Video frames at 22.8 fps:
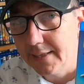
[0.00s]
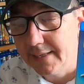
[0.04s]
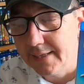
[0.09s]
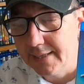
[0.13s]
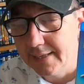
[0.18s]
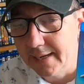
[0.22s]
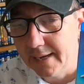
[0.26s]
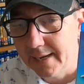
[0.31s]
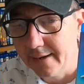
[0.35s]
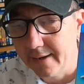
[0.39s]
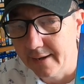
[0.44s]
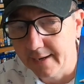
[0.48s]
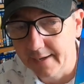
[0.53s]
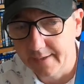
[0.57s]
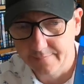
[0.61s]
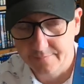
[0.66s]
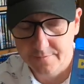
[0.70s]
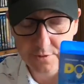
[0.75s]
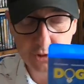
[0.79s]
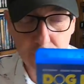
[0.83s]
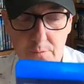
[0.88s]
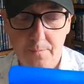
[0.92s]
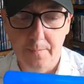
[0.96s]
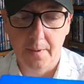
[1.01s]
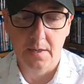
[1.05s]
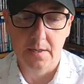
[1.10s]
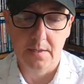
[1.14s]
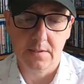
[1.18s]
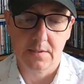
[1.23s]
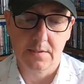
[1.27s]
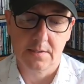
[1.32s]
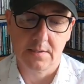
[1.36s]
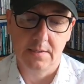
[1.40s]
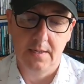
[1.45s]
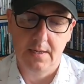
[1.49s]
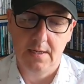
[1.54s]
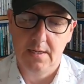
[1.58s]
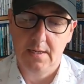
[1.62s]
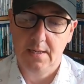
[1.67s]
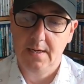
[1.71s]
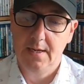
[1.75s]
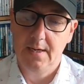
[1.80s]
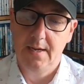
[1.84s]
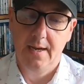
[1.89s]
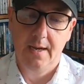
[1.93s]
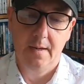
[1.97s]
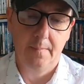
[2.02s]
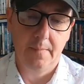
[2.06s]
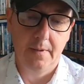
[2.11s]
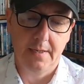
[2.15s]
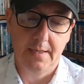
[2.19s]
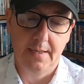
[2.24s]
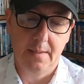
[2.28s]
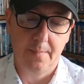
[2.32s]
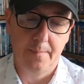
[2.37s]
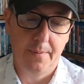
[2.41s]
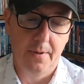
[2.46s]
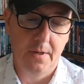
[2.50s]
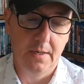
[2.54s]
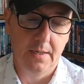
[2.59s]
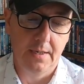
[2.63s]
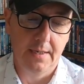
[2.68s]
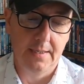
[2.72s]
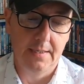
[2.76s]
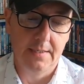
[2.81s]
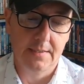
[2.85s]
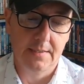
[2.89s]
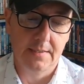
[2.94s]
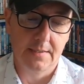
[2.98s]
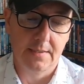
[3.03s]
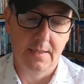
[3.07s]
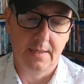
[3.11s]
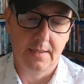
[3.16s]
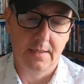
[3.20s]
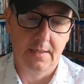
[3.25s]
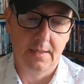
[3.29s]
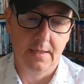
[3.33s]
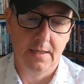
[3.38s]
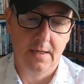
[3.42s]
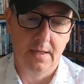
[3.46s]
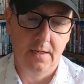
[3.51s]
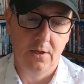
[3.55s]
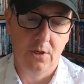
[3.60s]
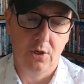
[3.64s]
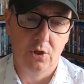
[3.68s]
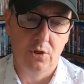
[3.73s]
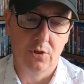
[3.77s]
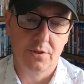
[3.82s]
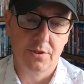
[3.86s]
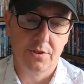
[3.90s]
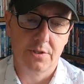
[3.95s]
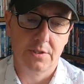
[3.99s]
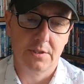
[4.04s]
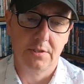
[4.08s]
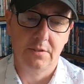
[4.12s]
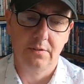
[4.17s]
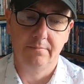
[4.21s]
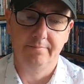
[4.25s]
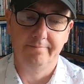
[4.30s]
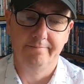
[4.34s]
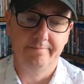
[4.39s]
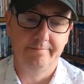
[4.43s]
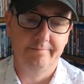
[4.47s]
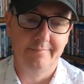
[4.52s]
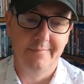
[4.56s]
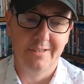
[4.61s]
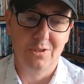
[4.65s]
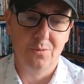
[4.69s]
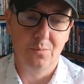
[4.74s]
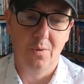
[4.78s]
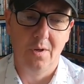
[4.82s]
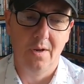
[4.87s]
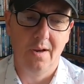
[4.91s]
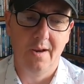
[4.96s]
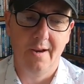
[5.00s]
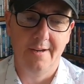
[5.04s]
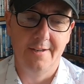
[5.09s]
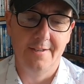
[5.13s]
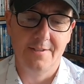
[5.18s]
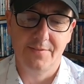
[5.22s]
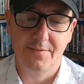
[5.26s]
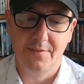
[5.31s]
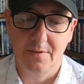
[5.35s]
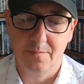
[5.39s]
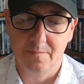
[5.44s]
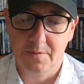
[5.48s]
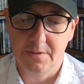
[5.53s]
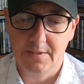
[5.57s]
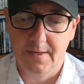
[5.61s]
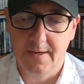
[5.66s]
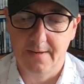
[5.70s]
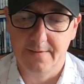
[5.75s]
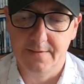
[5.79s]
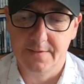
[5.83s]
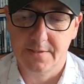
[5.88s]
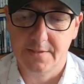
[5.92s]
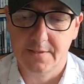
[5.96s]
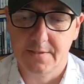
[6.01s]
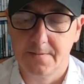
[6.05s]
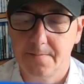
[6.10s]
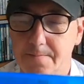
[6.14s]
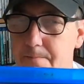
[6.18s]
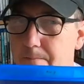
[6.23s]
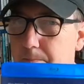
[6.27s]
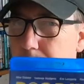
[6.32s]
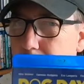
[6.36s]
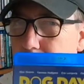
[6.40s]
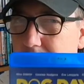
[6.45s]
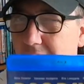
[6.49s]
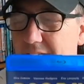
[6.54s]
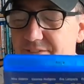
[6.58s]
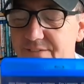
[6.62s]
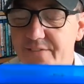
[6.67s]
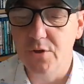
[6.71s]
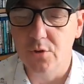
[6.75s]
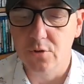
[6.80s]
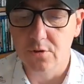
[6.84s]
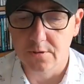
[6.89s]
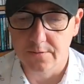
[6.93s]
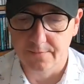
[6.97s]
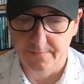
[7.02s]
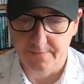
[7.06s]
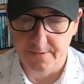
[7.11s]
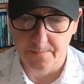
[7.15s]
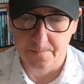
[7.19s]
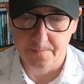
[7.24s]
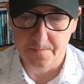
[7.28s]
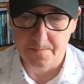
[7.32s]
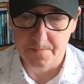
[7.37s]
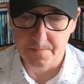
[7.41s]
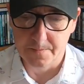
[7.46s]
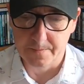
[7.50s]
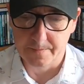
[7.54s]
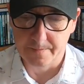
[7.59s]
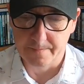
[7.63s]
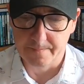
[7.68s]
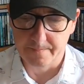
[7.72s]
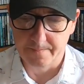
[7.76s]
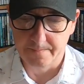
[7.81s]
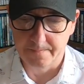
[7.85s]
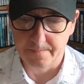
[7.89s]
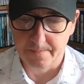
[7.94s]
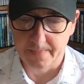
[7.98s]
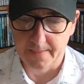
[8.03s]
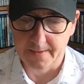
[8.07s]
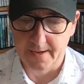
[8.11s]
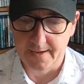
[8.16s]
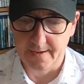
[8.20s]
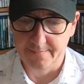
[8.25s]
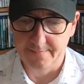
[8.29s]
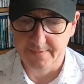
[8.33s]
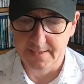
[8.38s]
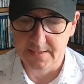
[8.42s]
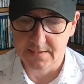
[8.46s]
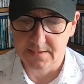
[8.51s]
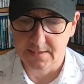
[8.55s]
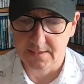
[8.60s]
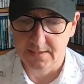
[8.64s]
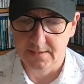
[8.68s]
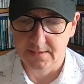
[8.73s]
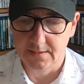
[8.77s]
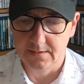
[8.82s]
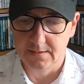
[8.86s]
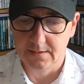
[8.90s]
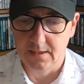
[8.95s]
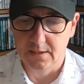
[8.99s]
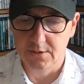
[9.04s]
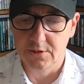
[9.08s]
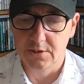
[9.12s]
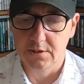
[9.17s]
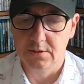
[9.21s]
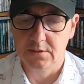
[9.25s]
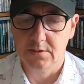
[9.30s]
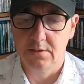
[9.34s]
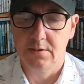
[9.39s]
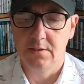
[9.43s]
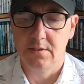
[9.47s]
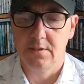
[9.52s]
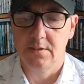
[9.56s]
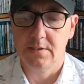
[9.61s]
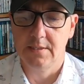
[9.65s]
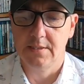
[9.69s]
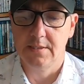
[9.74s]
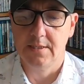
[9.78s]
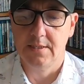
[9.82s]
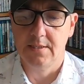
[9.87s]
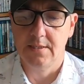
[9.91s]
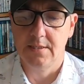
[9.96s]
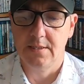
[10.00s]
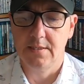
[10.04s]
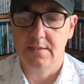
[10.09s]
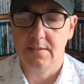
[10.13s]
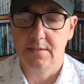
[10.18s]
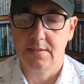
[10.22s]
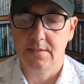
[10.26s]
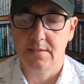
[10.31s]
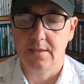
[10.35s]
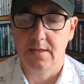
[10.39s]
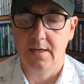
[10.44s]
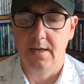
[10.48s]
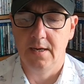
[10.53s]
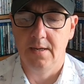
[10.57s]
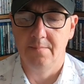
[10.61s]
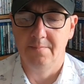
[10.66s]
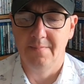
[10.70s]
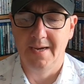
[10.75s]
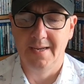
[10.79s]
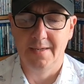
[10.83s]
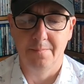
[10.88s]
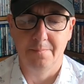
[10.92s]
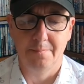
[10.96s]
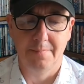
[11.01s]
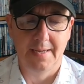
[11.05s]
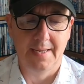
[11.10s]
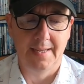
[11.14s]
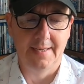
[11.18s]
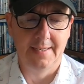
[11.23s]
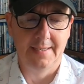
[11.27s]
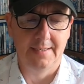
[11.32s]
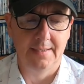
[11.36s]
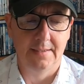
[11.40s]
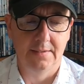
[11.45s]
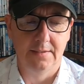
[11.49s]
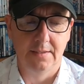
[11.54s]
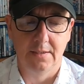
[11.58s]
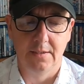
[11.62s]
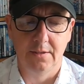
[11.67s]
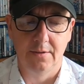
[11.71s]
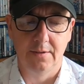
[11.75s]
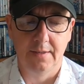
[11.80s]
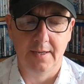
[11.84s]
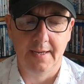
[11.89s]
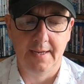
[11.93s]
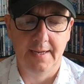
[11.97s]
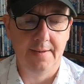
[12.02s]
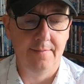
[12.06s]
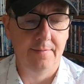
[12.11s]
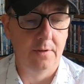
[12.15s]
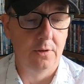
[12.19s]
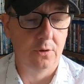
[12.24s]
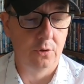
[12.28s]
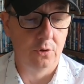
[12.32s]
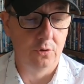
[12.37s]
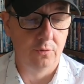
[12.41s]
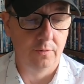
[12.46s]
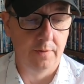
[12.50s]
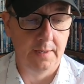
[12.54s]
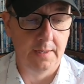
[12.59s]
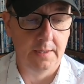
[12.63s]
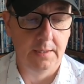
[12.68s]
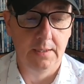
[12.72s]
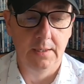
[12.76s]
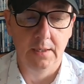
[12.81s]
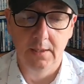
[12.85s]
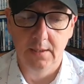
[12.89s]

in it, and I have two pugs. And apparently the pug is like lost, and it's one of those films, you know, it's a feel-good film. Vanessa Hudgens is in this. Adam Pally, I don't know that. Eva Longoria,